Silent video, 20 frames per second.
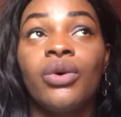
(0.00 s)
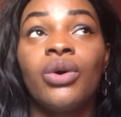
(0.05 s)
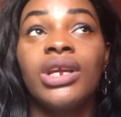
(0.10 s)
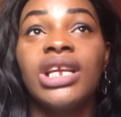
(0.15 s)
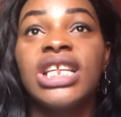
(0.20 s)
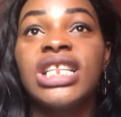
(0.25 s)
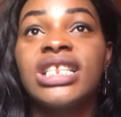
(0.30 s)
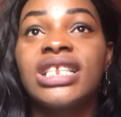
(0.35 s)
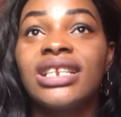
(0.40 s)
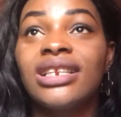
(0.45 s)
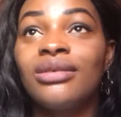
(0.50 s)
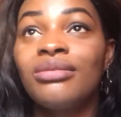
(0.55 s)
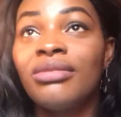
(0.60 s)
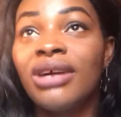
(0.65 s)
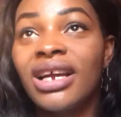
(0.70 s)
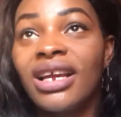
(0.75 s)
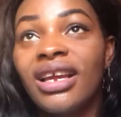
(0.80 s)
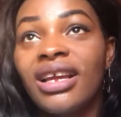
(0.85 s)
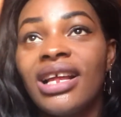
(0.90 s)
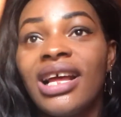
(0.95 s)
it in the
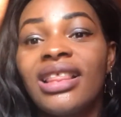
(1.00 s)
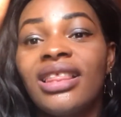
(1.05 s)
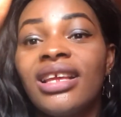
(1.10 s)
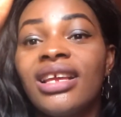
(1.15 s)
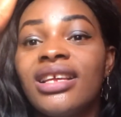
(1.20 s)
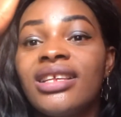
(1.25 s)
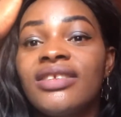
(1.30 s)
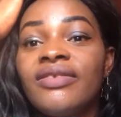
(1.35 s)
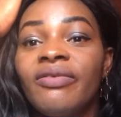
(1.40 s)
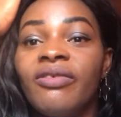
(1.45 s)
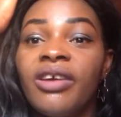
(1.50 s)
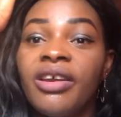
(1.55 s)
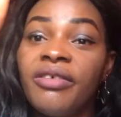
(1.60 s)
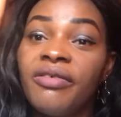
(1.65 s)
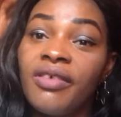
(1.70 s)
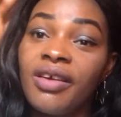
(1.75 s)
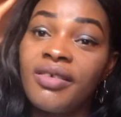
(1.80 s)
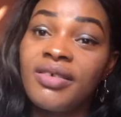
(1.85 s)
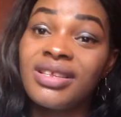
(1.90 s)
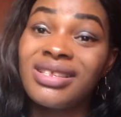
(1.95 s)
market. I think it's very
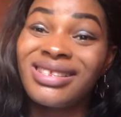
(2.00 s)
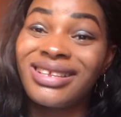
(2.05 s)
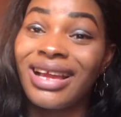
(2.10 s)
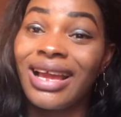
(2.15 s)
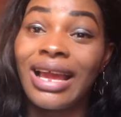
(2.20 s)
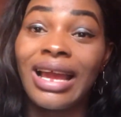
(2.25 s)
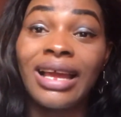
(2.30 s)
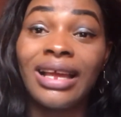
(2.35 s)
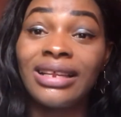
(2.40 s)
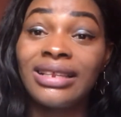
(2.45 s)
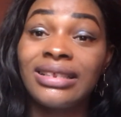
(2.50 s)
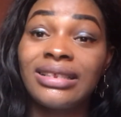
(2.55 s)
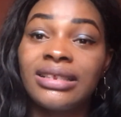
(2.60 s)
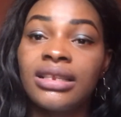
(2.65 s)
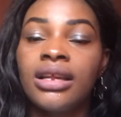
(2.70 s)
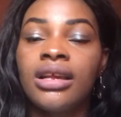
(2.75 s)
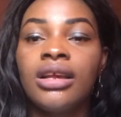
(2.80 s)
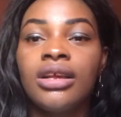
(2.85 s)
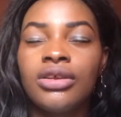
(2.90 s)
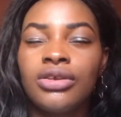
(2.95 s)
very scarce,
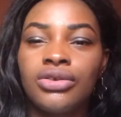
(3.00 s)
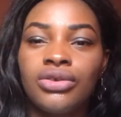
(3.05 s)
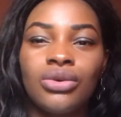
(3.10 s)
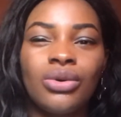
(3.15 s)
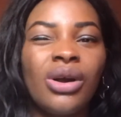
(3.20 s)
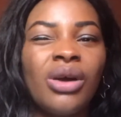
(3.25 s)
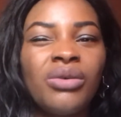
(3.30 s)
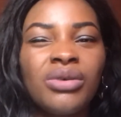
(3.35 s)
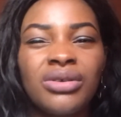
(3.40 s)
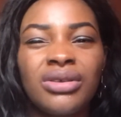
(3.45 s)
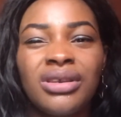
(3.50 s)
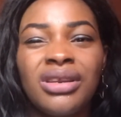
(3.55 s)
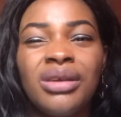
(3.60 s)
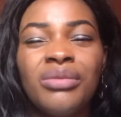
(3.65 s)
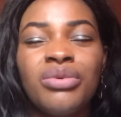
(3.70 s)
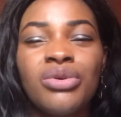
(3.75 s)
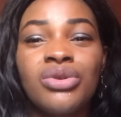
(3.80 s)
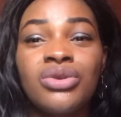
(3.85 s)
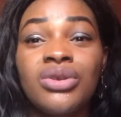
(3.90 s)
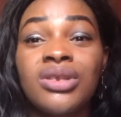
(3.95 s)
so I was
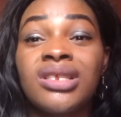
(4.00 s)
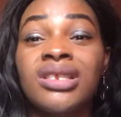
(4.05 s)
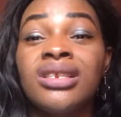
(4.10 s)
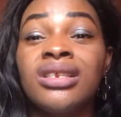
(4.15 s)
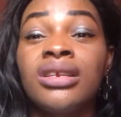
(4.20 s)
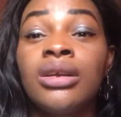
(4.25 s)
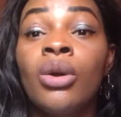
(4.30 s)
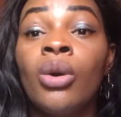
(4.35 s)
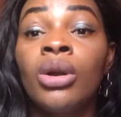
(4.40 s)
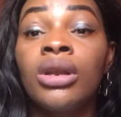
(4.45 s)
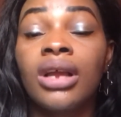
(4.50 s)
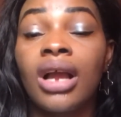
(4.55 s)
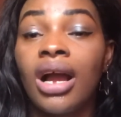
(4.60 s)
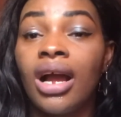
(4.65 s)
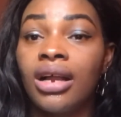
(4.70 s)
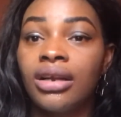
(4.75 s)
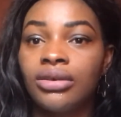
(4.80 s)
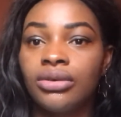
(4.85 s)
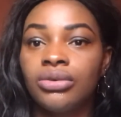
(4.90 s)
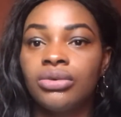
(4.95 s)
unable to see the gold
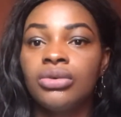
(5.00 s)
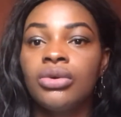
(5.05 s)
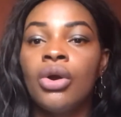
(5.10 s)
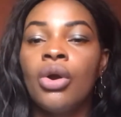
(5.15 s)
candle.